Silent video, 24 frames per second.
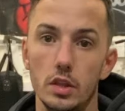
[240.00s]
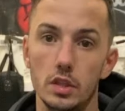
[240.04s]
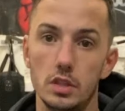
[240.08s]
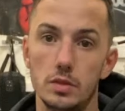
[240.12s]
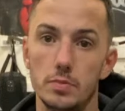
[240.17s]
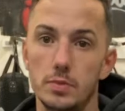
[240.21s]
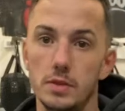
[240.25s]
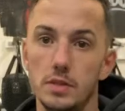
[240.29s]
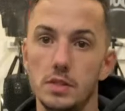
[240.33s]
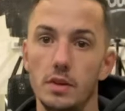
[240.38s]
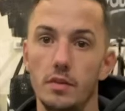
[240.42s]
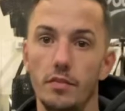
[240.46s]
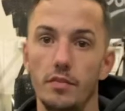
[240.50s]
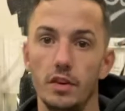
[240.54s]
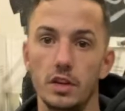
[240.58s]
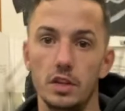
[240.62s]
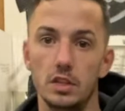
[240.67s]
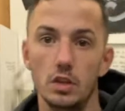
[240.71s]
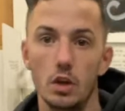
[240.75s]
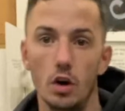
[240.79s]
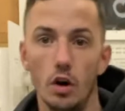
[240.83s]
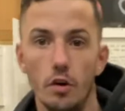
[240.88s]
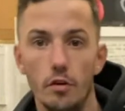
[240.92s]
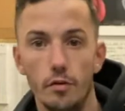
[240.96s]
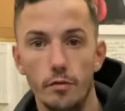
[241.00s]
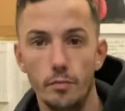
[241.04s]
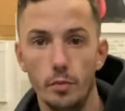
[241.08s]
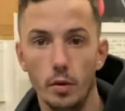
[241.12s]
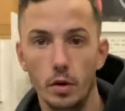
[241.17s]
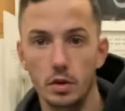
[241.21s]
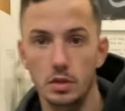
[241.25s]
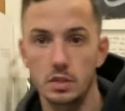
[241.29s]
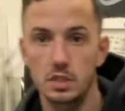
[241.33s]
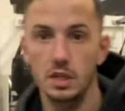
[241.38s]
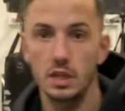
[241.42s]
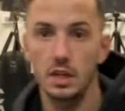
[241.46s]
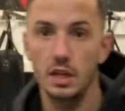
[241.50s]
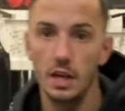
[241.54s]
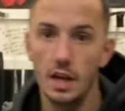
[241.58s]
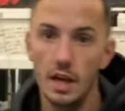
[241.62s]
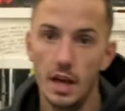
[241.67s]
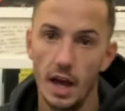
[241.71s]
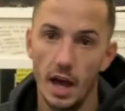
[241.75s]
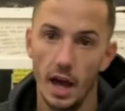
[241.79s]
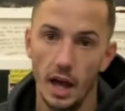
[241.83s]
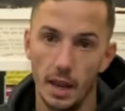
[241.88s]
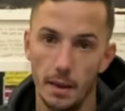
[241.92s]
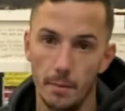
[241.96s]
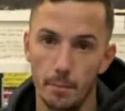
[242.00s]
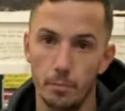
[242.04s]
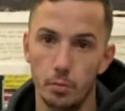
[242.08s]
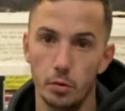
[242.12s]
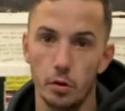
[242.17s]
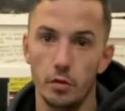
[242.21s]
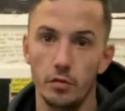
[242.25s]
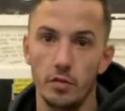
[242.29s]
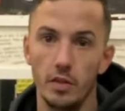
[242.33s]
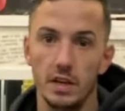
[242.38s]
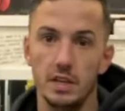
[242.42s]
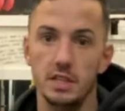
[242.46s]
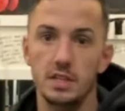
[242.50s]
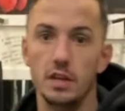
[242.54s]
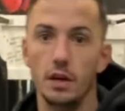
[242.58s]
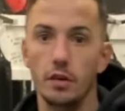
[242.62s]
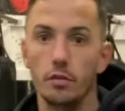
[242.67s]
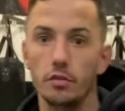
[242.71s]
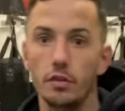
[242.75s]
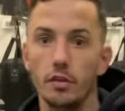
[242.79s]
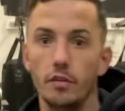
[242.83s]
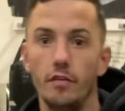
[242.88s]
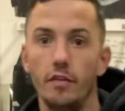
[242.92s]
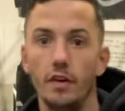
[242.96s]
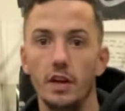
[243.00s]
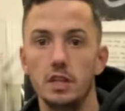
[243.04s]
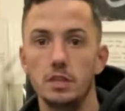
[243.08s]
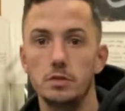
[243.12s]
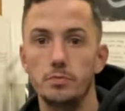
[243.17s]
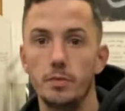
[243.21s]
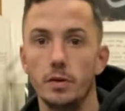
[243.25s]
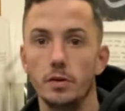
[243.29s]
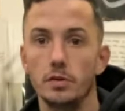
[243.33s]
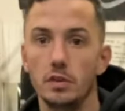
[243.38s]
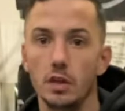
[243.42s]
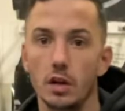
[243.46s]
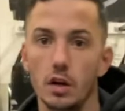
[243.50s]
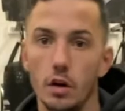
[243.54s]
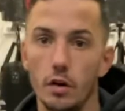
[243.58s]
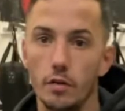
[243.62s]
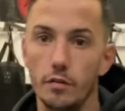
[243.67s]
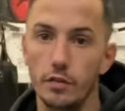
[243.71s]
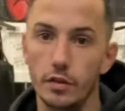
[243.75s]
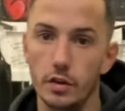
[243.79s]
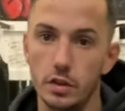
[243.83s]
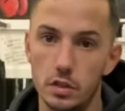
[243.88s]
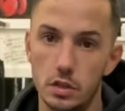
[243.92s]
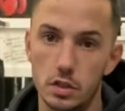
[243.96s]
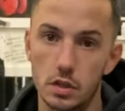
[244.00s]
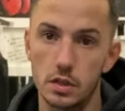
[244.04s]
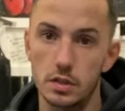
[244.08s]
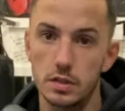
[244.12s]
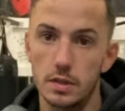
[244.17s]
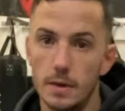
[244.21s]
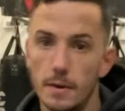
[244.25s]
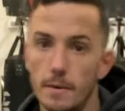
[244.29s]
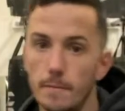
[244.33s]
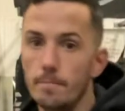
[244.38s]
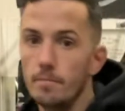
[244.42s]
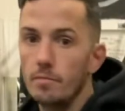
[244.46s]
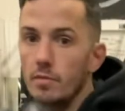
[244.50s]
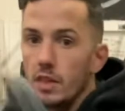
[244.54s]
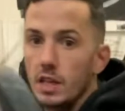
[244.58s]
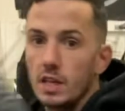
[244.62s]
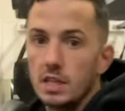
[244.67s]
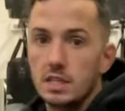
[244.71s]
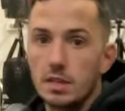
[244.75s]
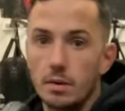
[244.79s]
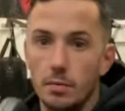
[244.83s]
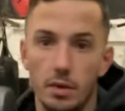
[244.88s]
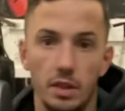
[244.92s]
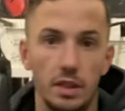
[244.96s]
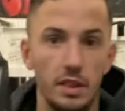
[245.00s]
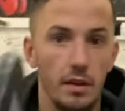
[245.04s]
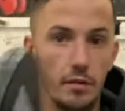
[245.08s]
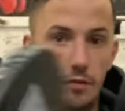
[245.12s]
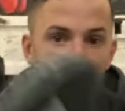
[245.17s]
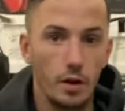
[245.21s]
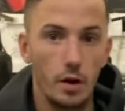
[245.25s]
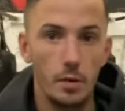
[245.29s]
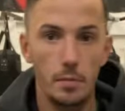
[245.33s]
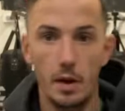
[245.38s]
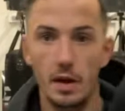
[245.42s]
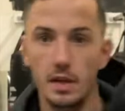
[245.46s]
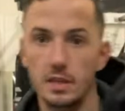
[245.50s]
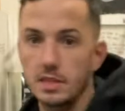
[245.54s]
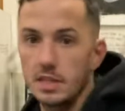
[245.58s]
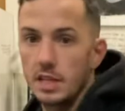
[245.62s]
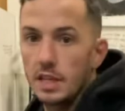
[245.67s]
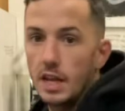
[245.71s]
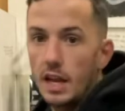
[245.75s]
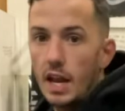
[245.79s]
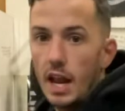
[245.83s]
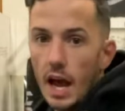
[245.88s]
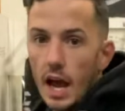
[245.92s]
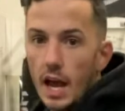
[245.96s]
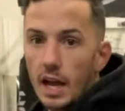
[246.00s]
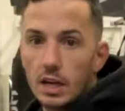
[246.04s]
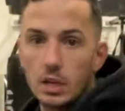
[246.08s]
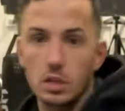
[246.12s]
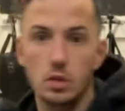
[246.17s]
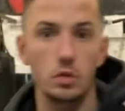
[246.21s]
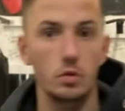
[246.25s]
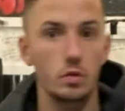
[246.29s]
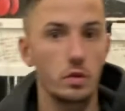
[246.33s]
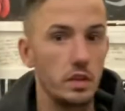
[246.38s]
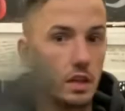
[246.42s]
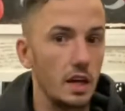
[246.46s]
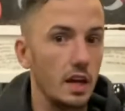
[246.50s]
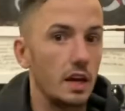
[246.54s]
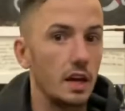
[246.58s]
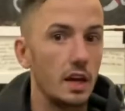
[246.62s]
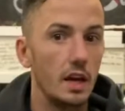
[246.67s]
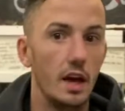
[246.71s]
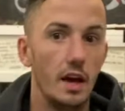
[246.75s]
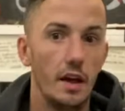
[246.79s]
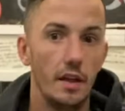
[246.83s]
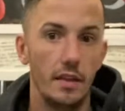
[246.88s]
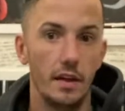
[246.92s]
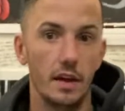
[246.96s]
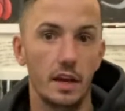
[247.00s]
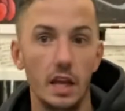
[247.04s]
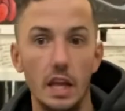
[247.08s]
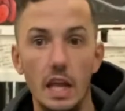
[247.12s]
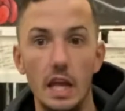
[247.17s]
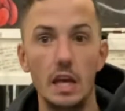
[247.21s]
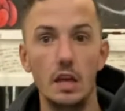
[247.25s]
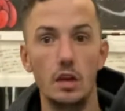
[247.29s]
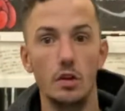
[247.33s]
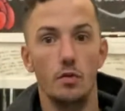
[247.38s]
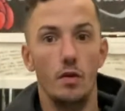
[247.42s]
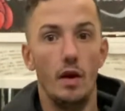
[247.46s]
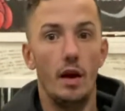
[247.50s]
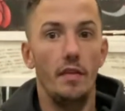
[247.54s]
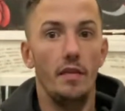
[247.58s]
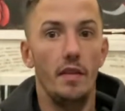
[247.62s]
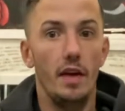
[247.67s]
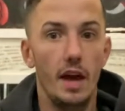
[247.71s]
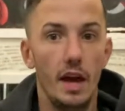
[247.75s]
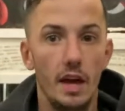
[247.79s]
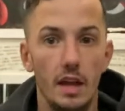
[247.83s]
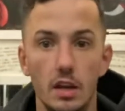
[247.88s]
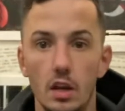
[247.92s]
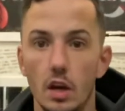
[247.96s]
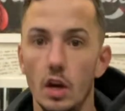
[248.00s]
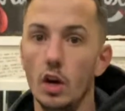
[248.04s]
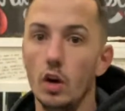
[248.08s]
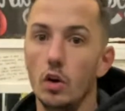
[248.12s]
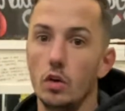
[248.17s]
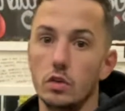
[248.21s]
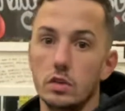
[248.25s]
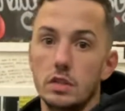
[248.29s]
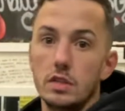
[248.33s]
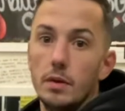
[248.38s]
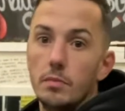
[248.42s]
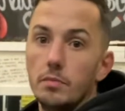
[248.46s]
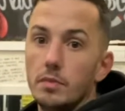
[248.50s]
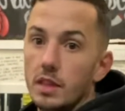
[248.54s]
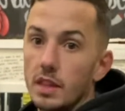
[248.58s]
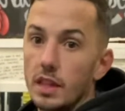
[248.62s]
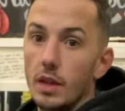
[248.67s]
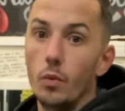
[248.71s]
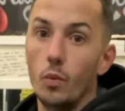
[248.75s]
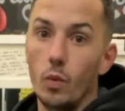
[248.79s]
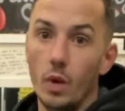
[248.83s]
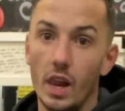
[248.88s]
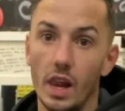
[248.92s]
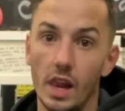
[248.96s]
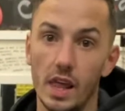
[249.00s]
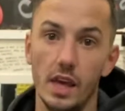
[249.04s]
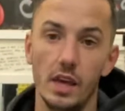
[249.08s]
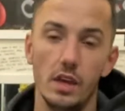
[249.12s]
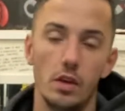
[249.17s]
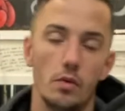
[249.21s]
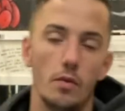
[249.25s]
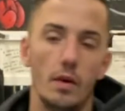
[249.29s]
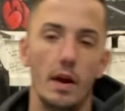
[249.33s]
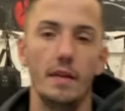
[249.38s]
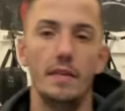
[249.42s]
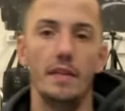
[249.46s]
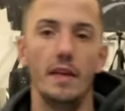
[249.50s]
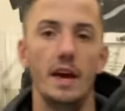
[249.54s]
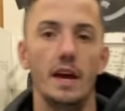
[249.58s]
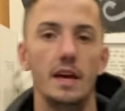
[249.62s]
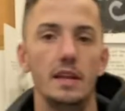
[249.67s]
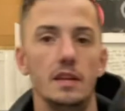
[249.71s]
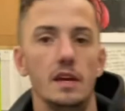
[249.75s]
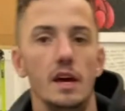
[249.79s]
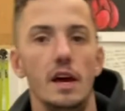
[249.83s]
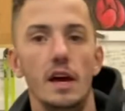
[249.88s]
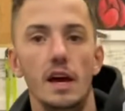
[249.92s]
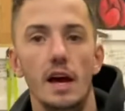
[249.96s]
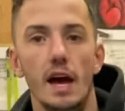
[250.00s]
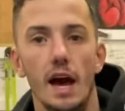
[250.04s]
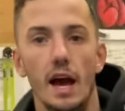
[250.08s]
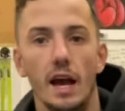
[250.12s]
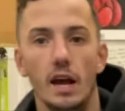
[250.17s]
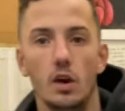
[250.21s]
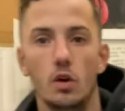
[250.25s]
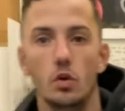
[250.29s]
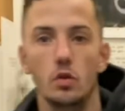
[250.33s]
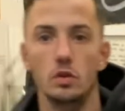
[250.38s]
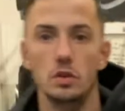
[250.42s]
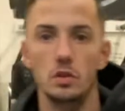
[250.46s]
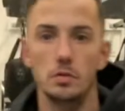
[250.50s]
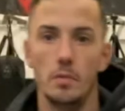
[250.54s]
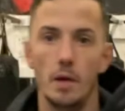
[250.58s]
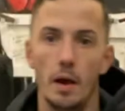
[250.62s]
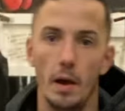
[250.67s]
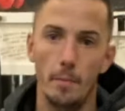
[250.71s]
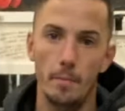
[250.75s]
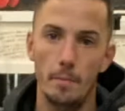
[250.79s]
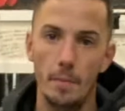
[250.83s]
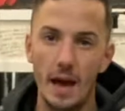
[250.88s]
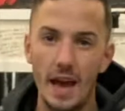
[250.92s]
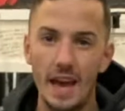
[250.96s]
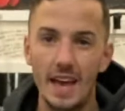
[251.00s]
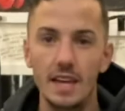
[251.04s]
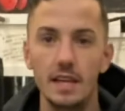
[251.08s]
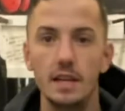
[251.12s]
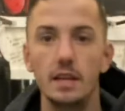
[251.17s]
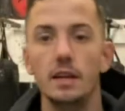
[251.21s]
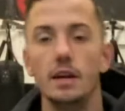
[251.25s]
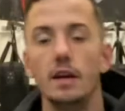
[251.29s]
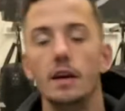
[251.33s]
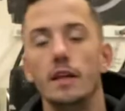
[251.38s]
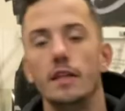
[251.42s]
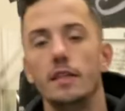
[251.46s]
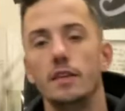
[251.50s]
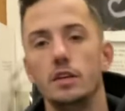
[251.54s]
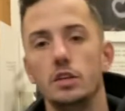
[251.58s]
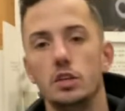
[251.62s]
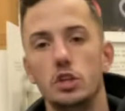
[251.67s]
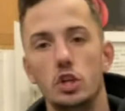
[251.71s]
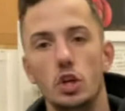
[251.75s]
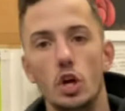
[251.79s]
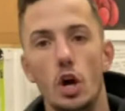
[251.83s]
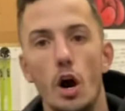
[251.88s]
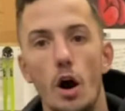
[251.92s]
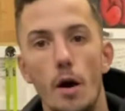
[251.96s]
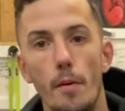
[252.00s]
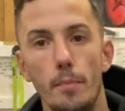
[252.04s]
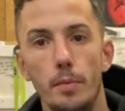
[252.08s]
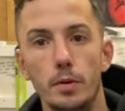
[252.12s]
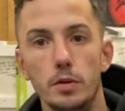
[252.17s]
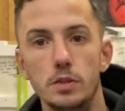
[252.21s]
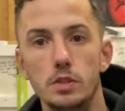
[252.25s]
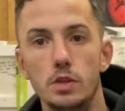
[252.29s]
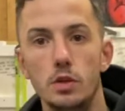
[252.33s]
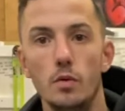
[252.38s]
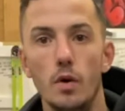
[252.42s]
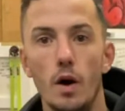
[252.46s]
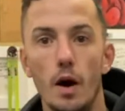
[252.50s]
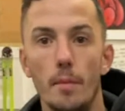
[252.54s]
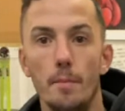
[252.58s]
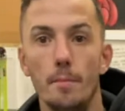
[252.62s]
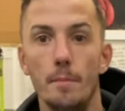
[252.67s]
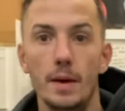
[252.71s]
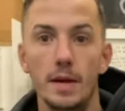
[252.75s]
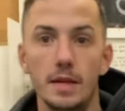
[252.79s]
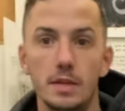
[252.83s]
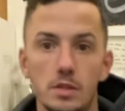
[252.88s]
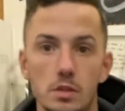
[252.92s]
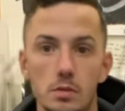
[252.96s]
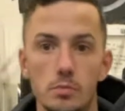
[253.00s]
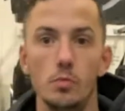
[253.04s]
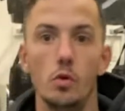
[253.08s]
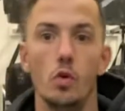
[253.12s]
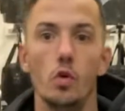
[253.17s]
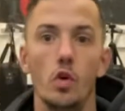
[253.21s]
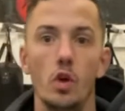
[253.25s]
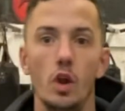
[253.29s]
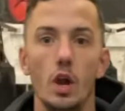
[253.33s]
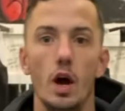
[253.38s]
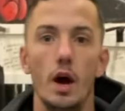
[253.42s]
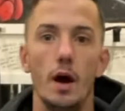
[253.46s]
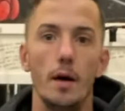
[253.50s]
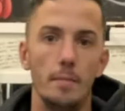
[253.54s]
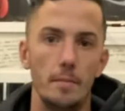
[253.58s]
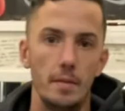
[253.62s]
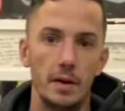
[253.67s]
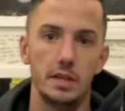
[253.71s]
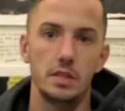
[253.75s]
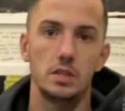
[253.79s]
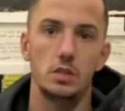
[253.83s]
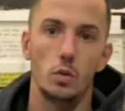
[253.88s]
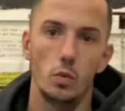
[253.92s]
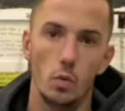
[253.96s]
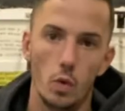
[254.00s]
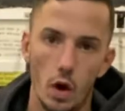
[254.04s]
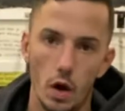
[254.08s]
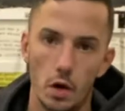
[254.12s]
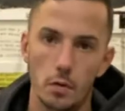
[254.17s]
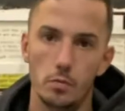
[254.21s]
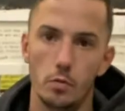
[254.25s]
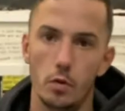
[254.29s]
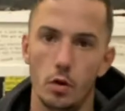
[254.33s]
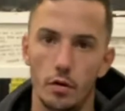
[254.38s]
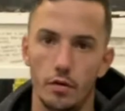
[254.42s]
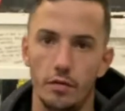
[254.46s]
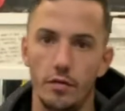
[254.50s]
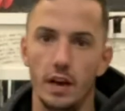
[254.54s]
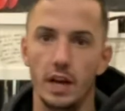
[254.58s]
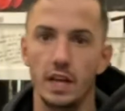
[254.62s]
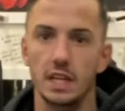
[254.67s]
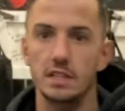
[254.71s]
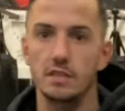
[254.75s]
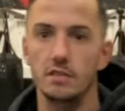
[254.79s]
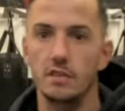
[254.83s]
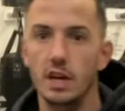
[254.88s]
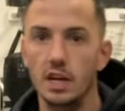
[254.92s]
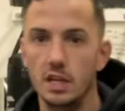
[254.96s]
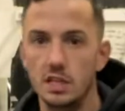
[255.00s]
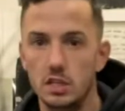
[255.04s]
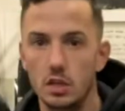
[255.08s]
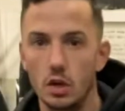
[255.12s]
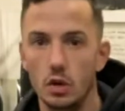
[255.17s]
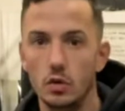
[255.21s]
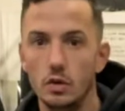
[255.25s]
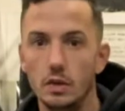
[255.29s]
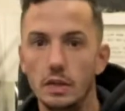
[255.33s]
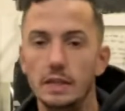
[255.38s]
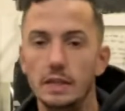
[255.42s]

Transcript: specifics of boxing and improve their self-defense, build their confidence, because there's something different about seeing an actual thing that can hit you around the head or something that will hit you around the head and cause a bit of pain that sharpens you up, makes you more alert, makes your work more effective, okay? So